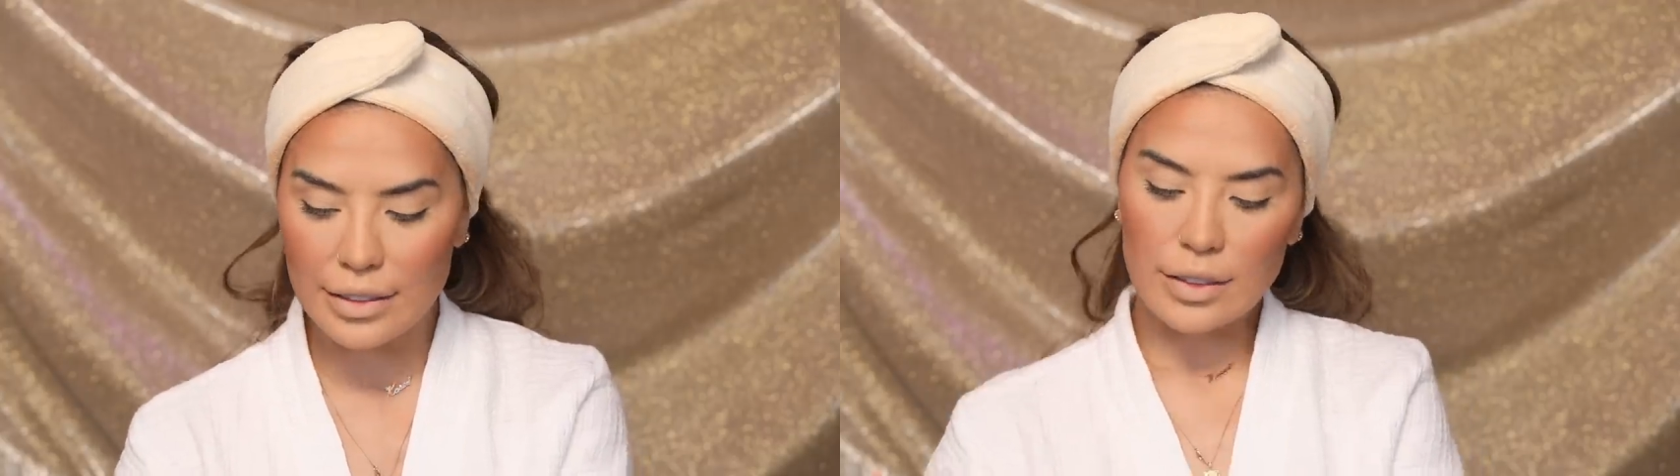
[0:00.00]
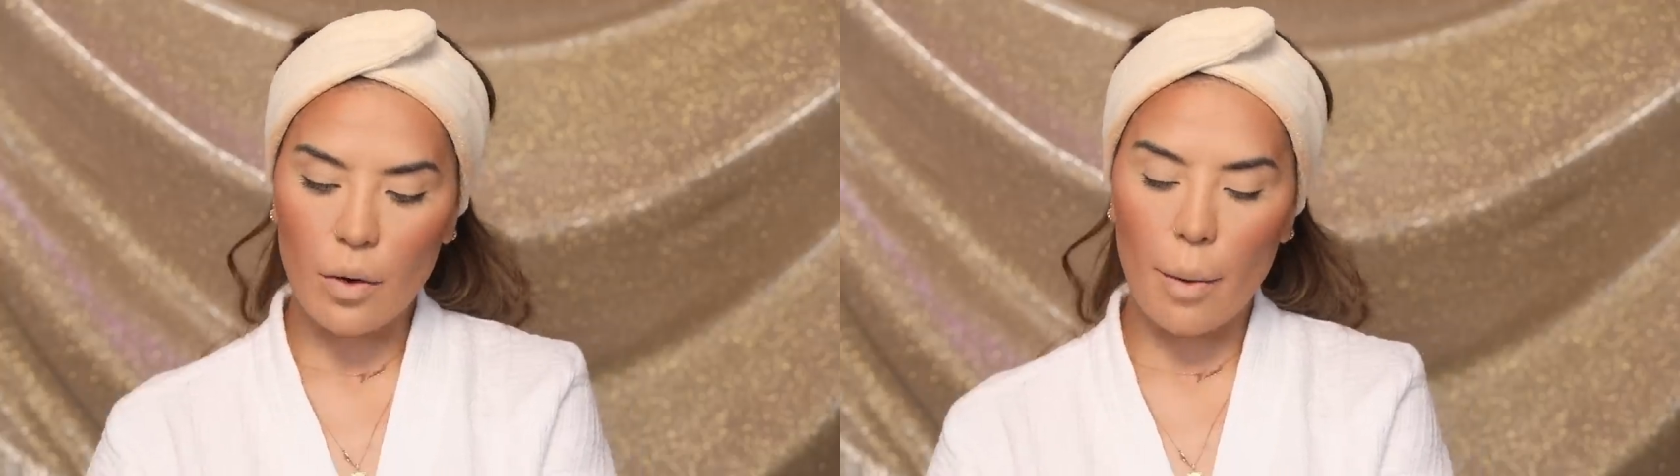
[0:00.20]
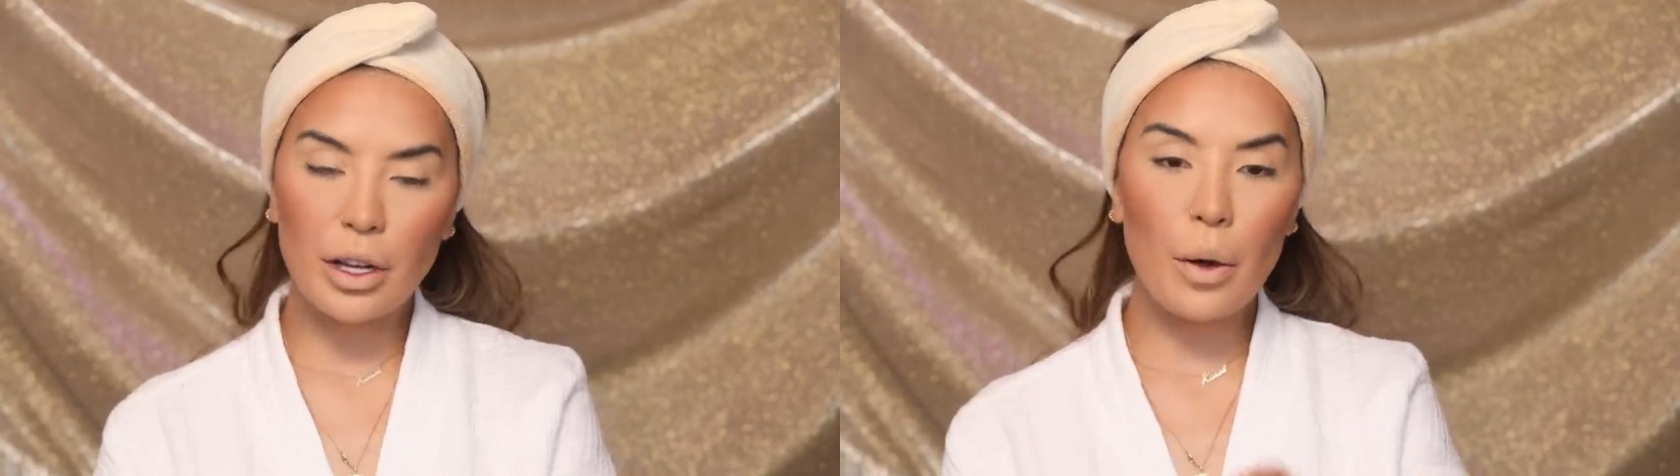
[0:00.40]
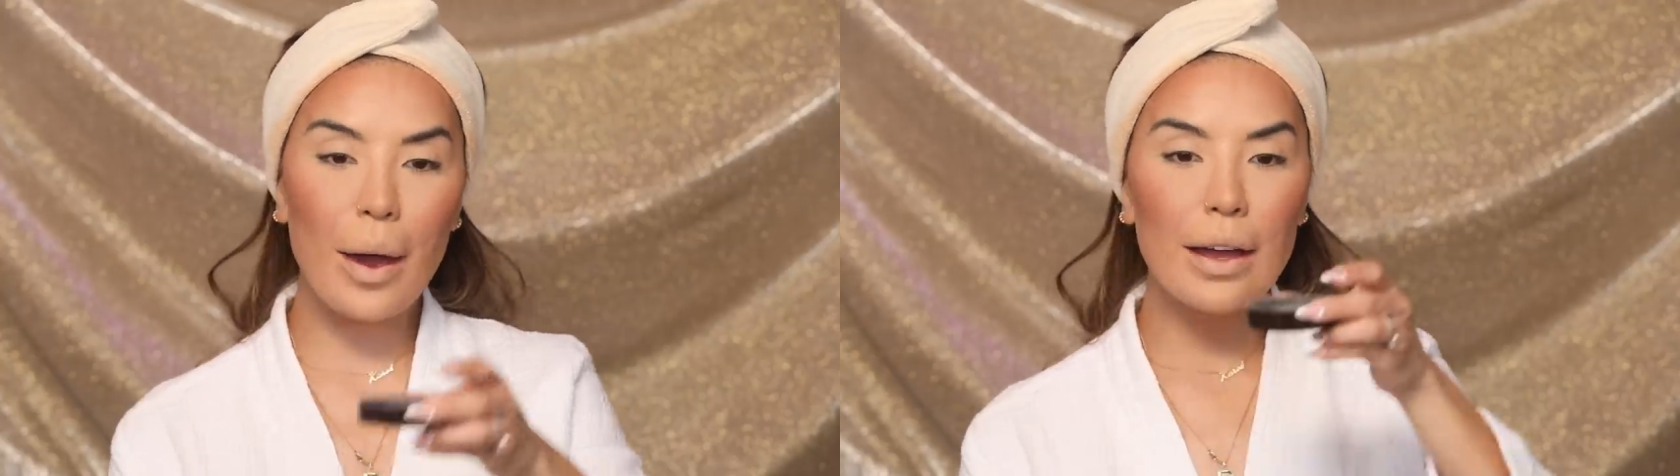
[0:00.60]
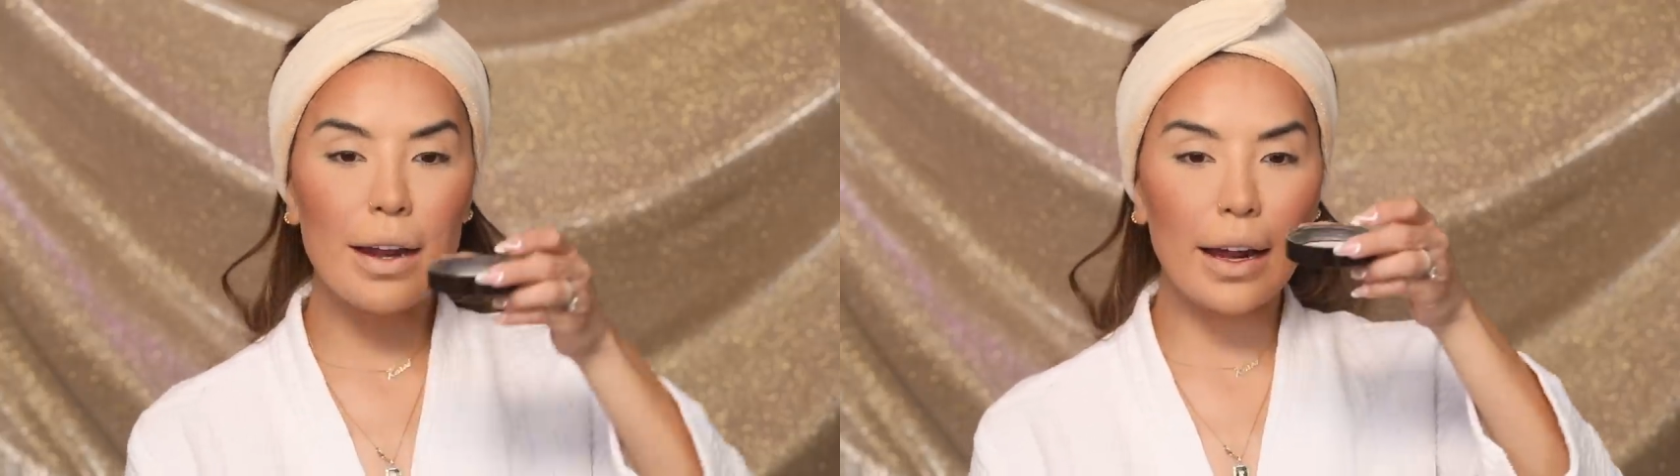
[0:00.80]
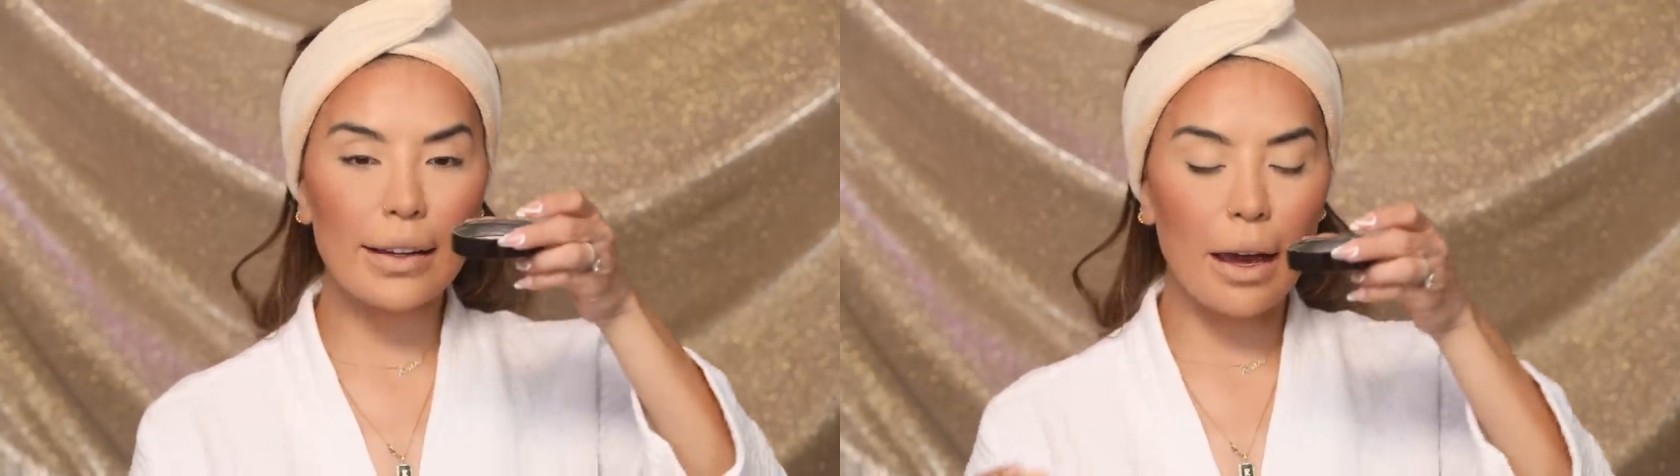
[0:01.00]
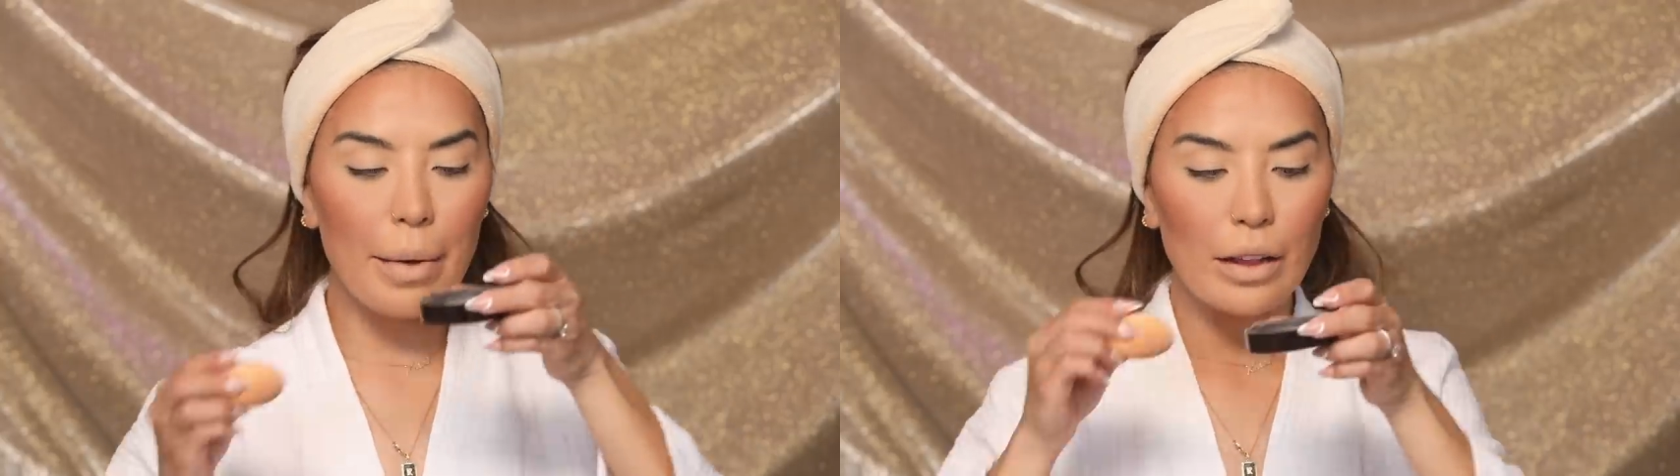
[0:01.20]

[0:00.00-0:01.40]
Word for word: So I'm gonna go ahead and get my